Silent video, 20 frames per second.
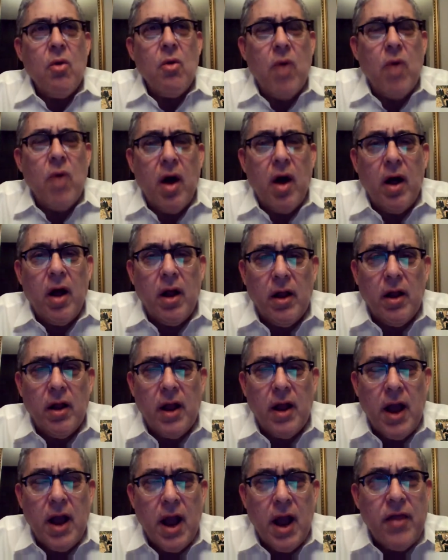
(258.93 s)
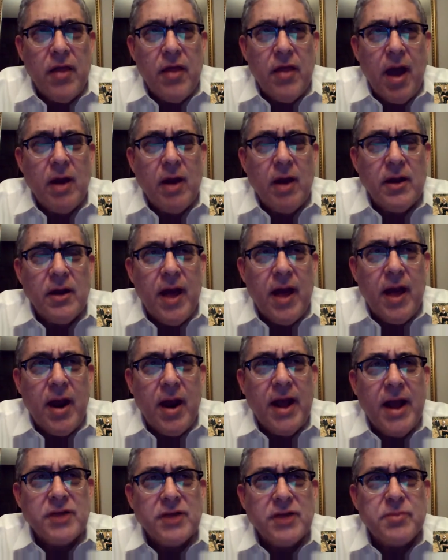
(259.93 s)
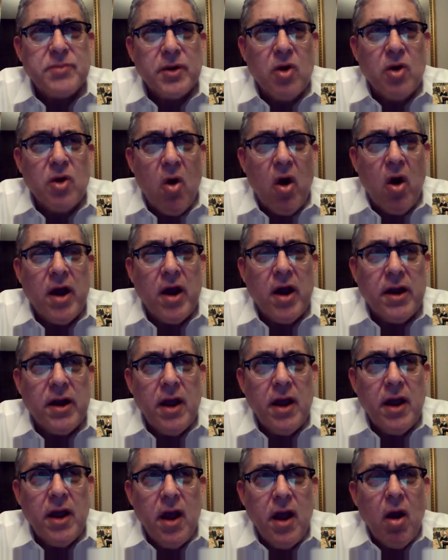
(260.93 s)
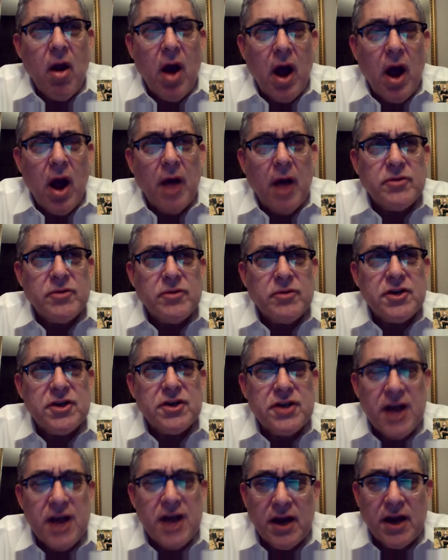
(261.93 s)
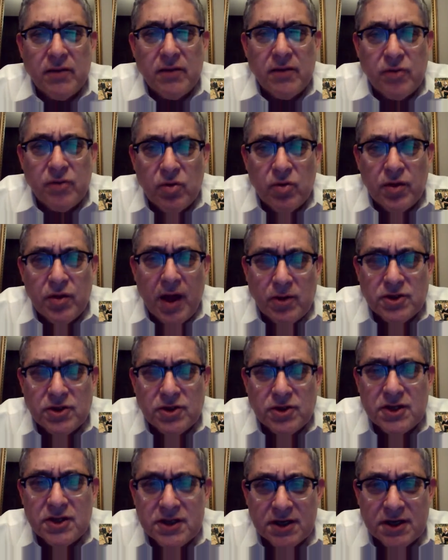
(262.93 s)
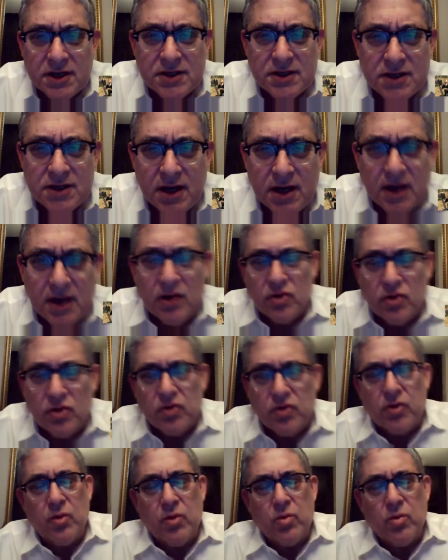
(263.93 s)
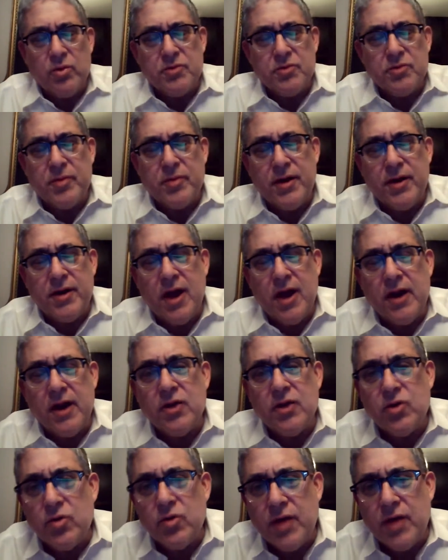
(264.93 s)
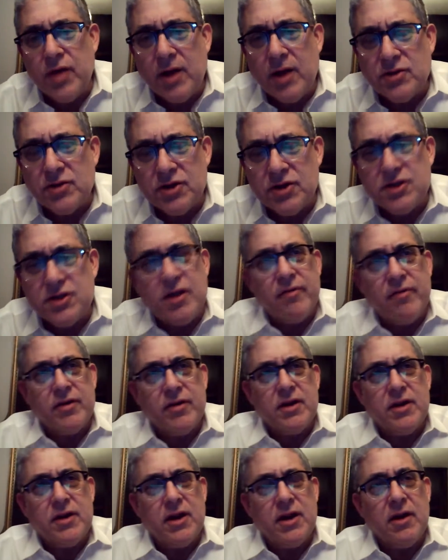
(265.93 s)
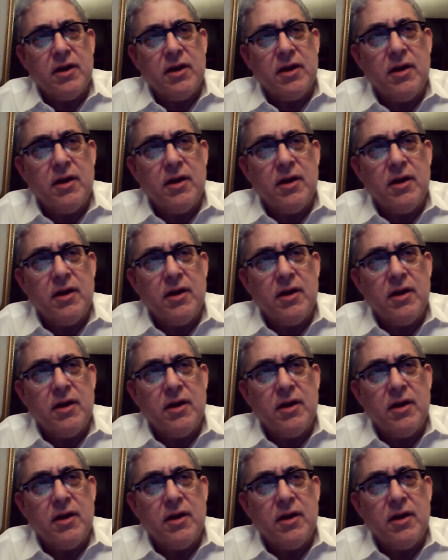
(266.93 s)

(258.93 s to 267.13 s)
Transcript: Well, that has been gone since the end of 2016. So there's been none in 2017.